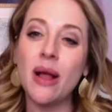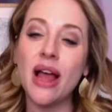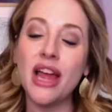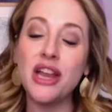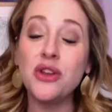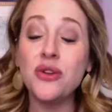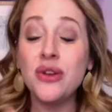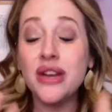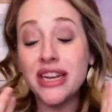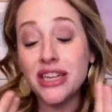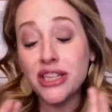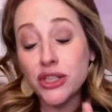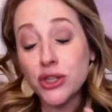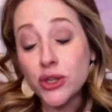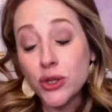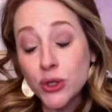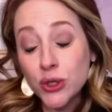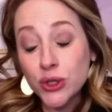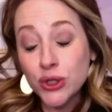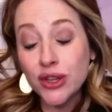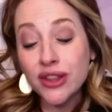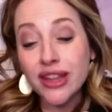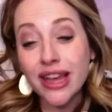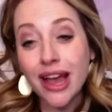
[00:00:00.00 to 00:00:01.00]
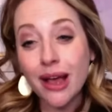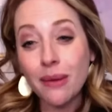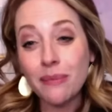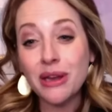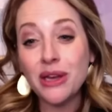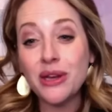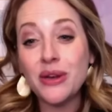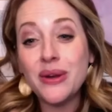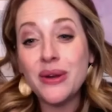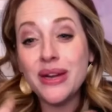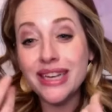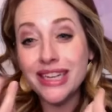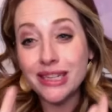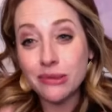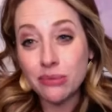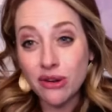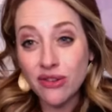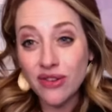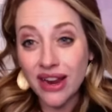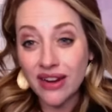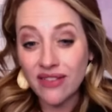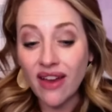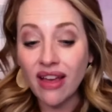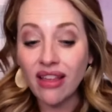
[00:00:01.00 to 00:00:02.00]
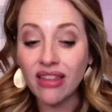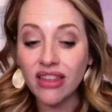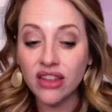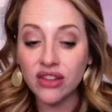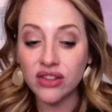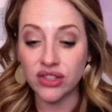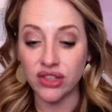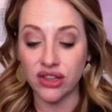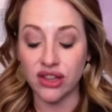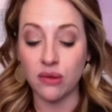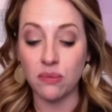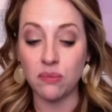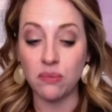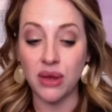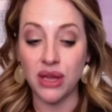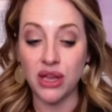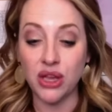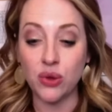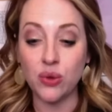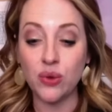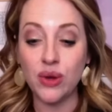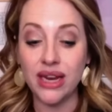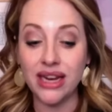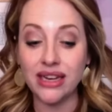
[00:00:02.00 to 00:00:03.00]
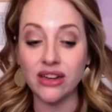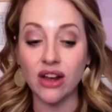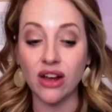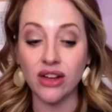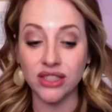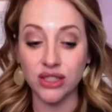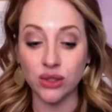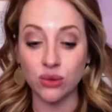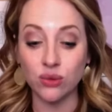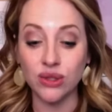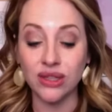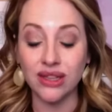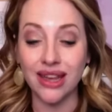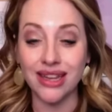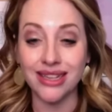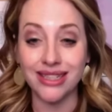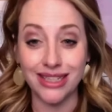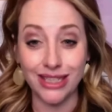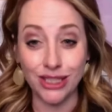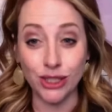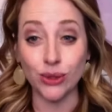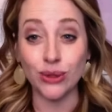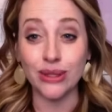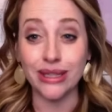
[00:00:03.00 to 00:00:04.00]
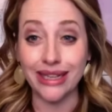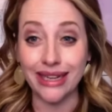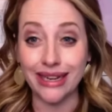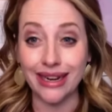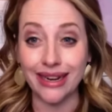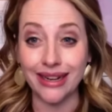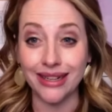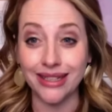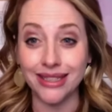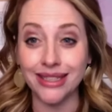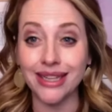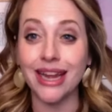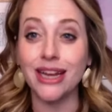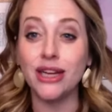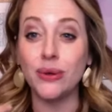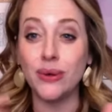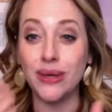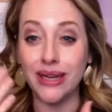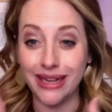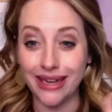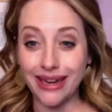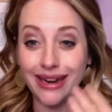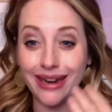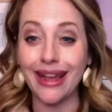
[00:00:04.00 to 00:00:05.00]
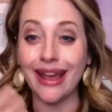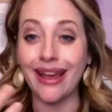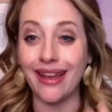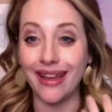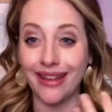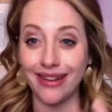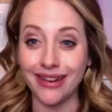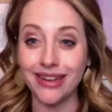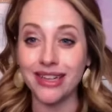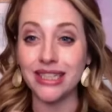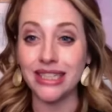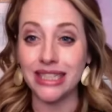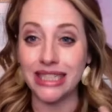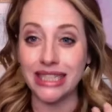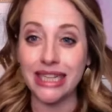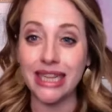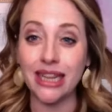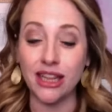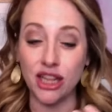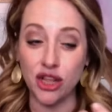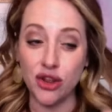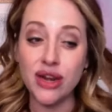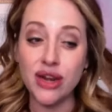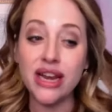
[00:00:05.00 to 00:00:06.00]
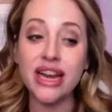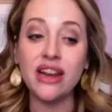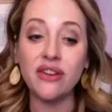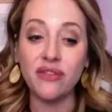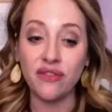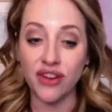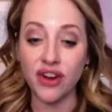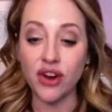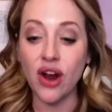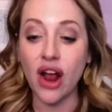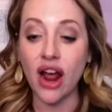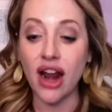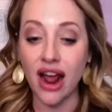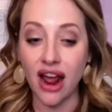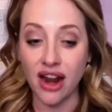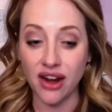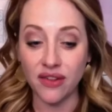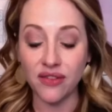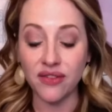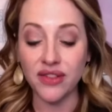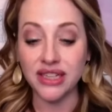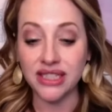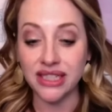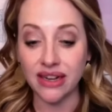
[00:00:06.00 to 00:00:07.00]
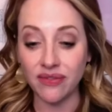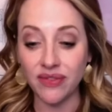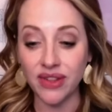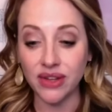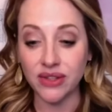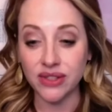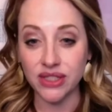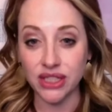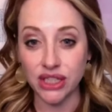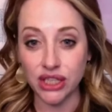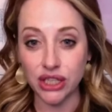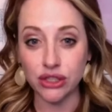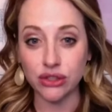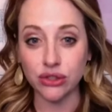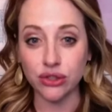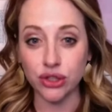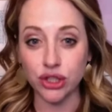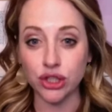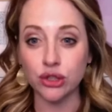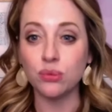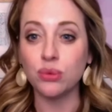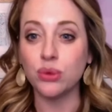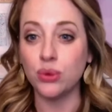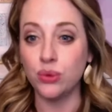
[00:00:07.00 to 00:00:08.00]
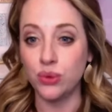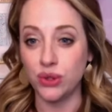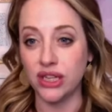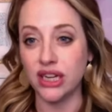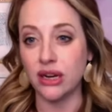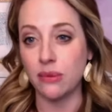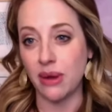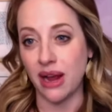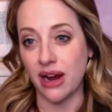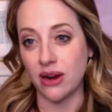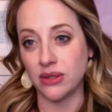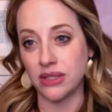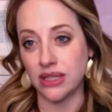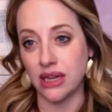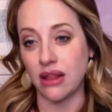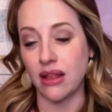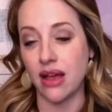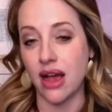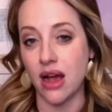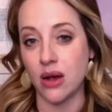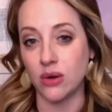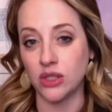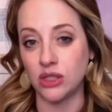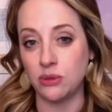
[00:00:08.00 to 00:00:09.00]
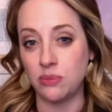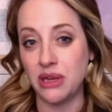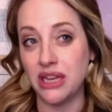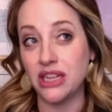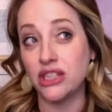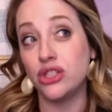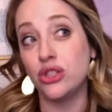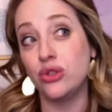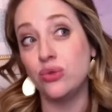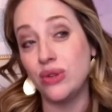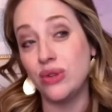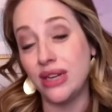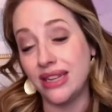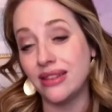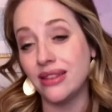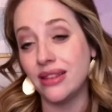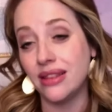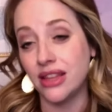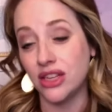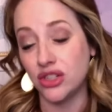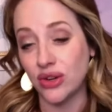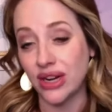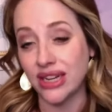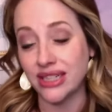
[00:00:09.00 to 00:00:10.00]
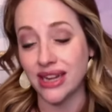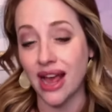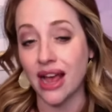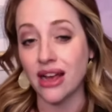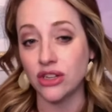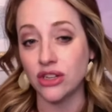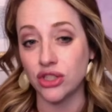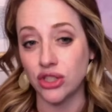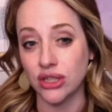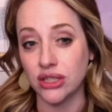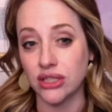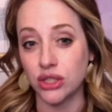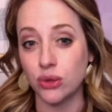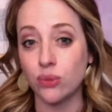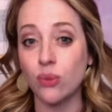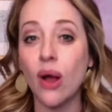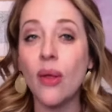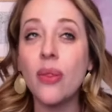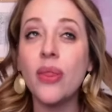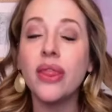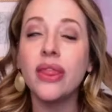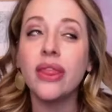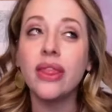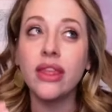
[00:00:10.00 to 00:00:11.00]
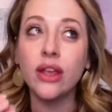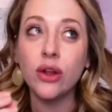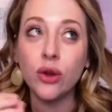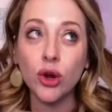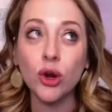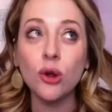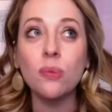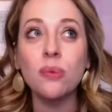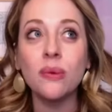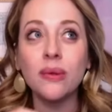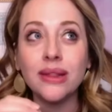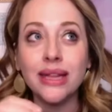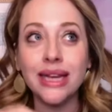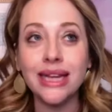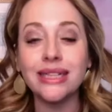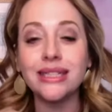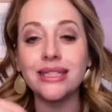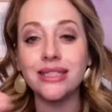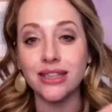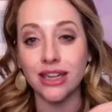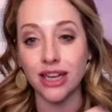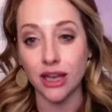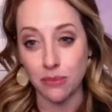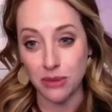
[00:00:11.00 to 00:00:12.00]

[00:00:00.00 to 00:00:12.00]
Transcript: and you need to nurture them and you need to provide value to them but you need to also realize these are leads and you need to get you need to figure out out of the 10,000 in your group who's going to buy or sell a house because you need the transactions you want the group leads to